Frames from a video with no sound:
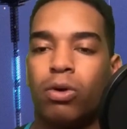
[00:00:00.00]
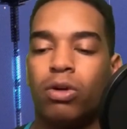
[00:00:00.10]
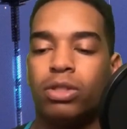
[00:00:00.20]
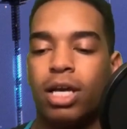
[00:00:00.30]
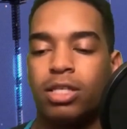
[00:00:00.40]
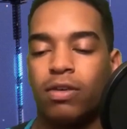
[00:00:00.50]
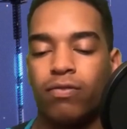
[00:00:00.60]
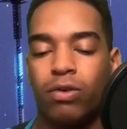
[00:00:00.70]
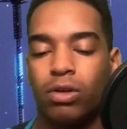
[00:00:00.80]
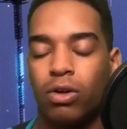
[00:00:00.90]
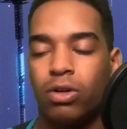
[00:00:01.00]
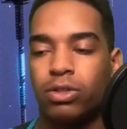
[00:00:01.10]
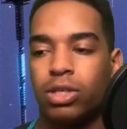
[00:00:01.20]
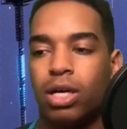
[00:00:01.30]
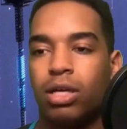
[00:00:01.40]
protesting for a
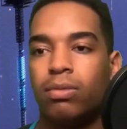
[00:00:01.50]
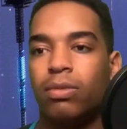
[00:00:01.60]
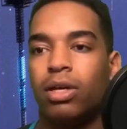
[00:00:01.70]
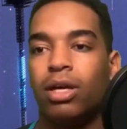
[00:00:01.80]
long time.